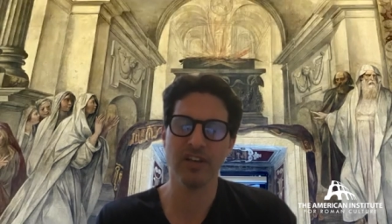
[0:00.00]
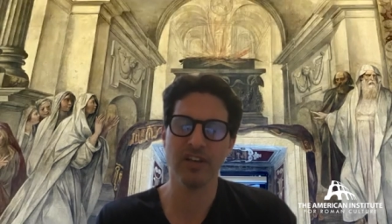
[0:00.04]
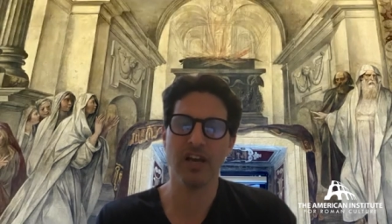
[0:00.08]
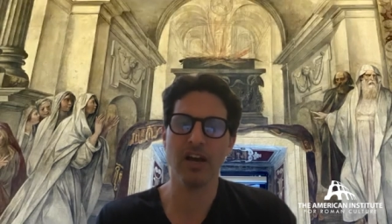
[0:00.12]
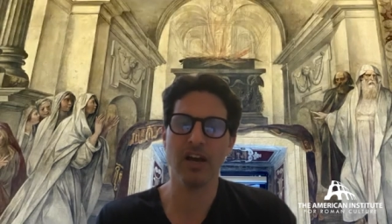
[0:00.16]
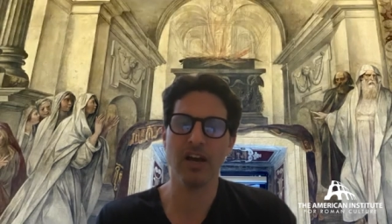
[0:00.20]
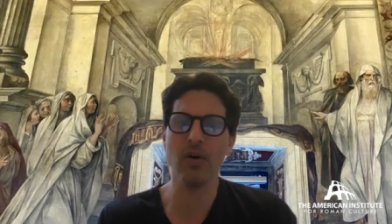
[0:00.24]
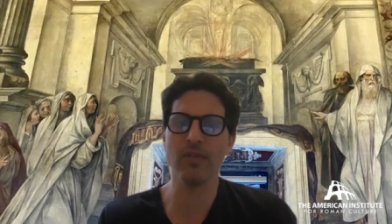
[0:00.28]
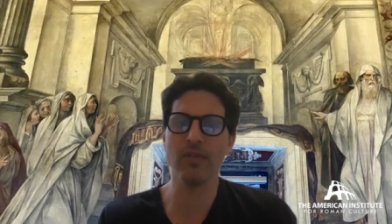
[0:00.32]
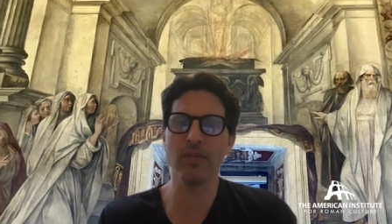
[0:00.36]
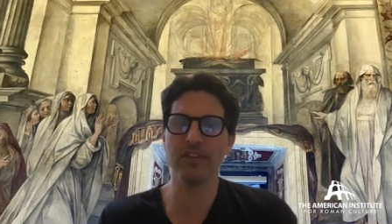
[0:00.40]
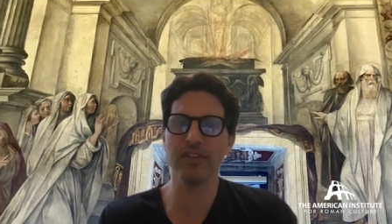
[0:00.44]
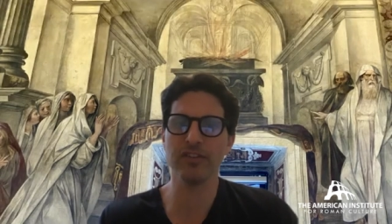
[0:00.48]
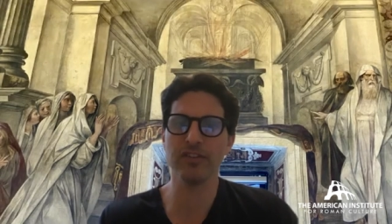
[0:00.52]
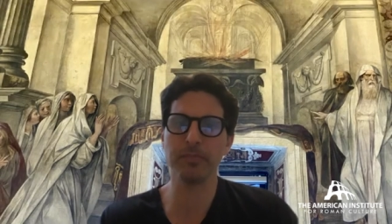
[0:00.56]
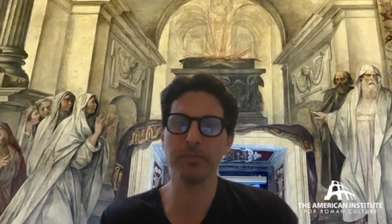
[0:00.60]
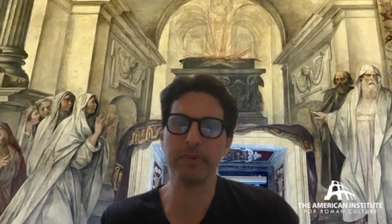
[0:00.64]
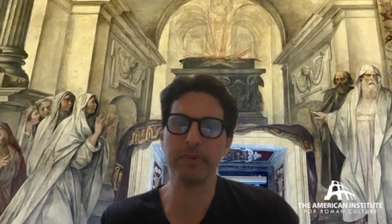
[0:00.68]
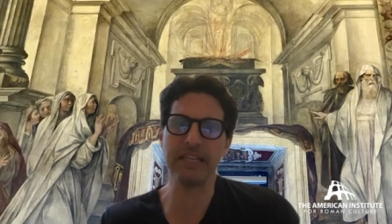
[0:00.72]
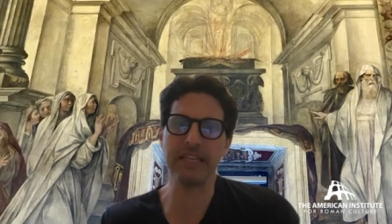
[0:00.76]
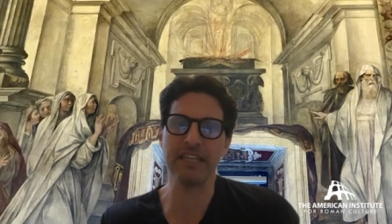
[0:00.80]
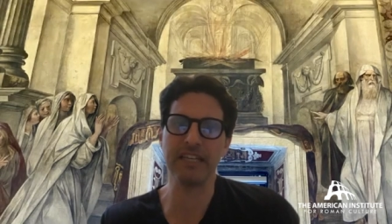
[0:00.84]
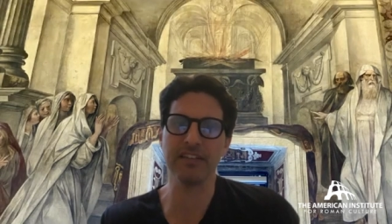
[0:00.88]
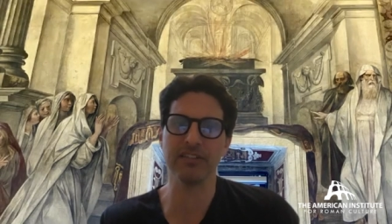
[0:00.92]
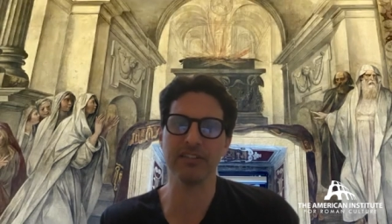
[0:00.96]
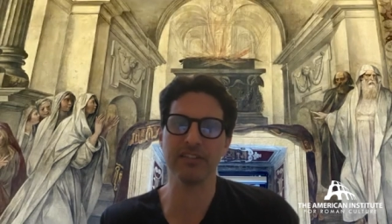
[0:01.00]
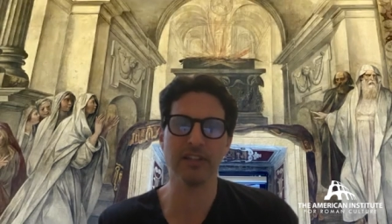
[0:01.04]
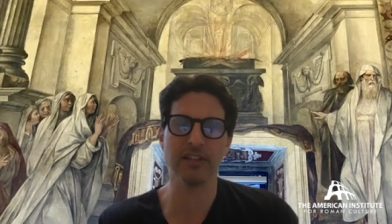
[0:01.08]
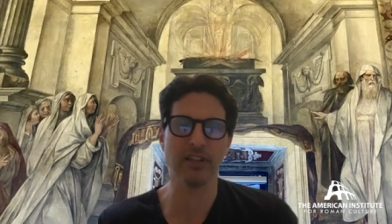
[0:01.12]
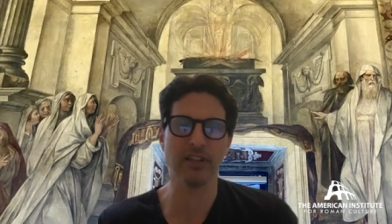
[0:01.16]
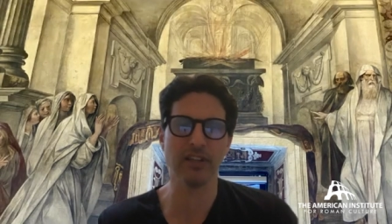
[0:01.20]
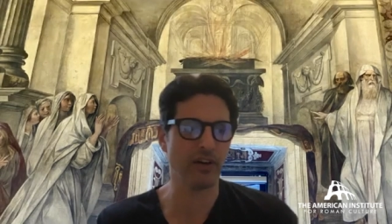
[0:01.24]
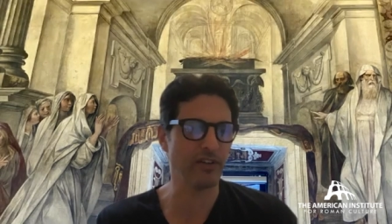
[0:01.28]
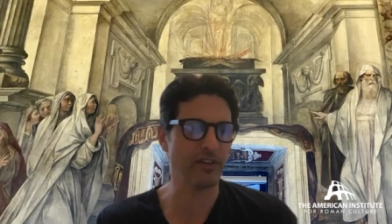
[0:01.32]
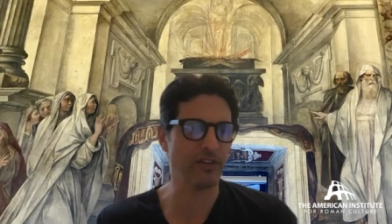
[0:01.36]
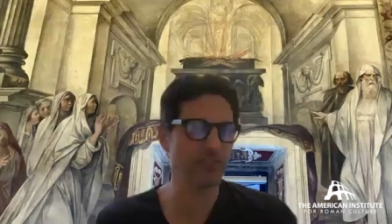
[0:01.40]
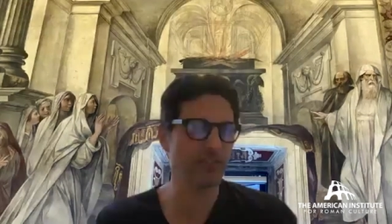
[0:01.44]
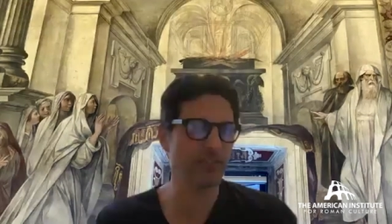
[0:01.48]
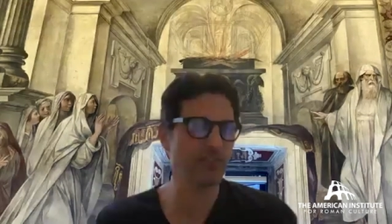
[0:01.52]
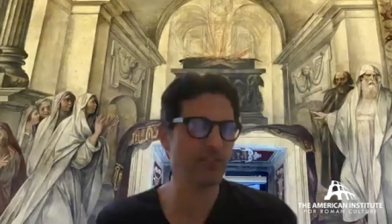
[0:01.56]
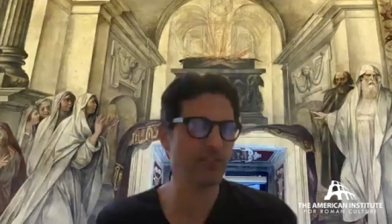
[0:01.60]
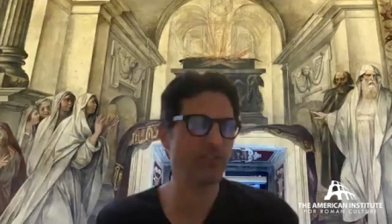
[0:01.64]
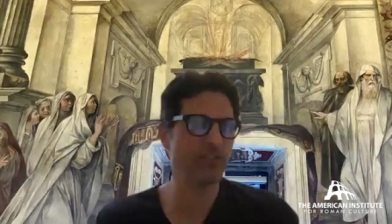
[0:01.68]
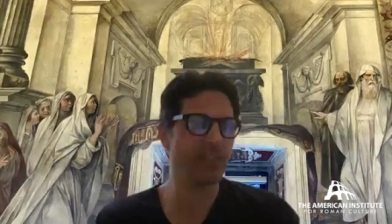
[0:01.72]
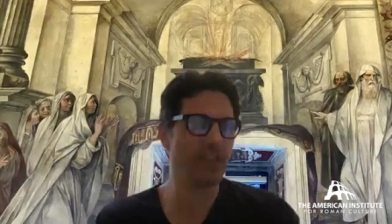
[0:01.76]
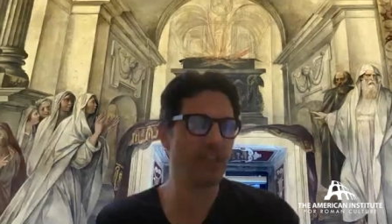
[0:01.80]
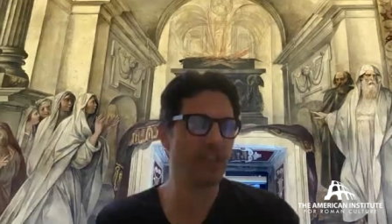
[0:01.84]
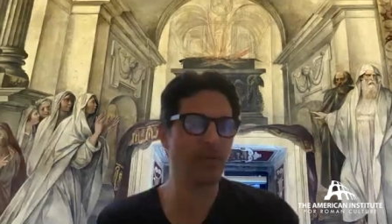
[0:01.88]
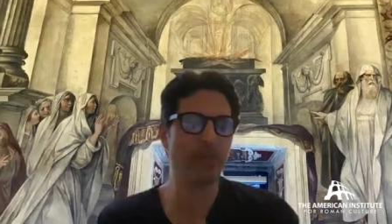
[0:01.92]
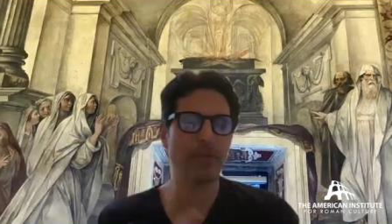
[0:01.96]
Oh, the spleen is enlarged. And so
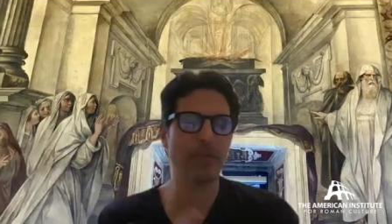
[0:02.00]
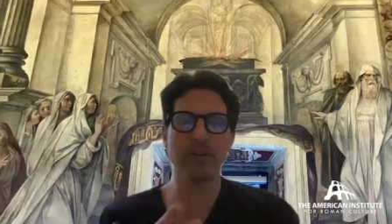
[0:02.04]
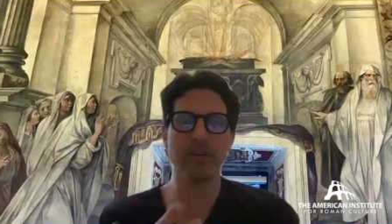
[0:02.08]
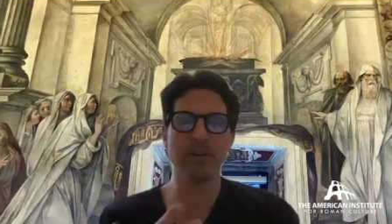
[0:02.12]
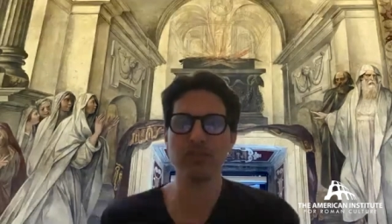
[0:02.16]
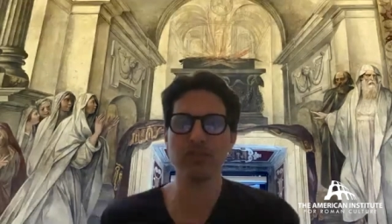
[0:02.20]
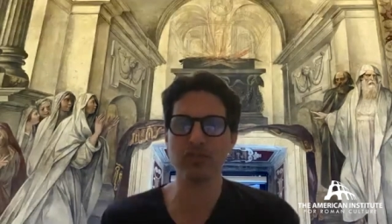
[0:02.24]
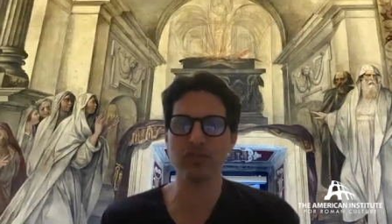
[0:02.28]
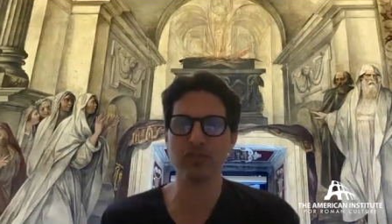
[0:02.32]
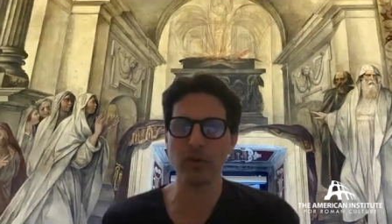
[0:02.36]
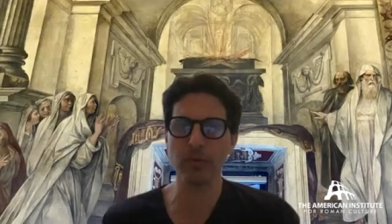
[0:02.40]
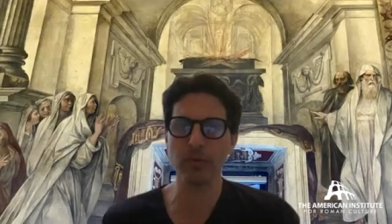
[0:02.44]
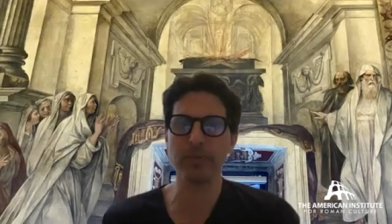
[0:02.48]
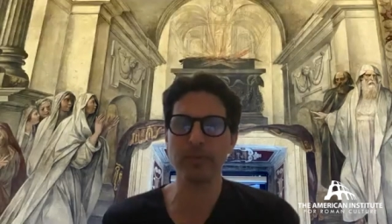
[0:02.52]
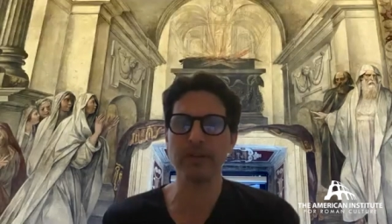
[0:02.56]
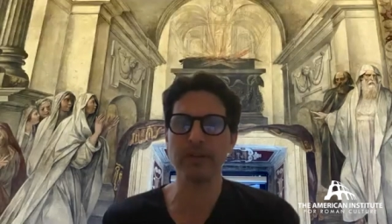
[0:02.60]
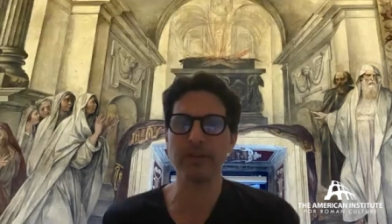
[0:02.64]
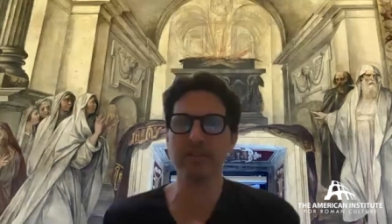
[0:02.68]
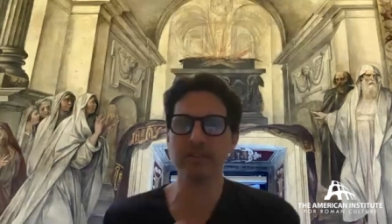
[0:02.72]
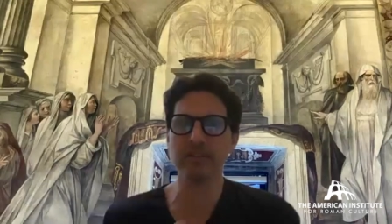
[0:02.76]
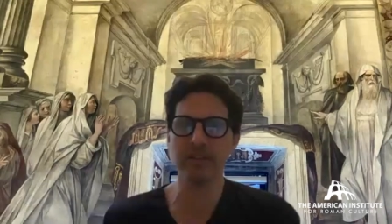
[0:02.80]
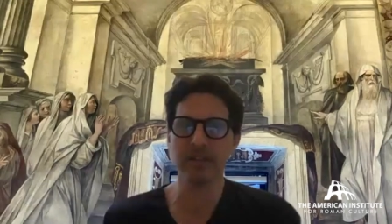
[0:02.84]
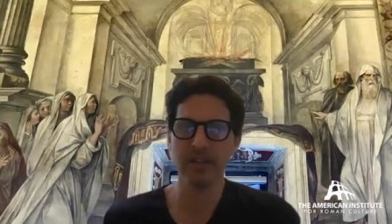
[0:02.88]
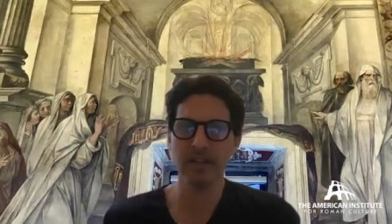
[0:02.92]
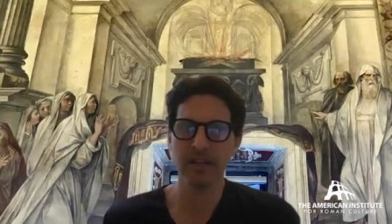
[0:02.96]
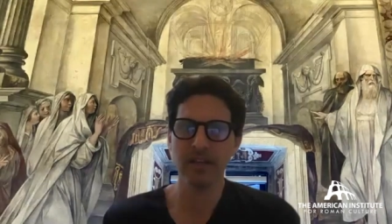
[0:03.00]
they would interpret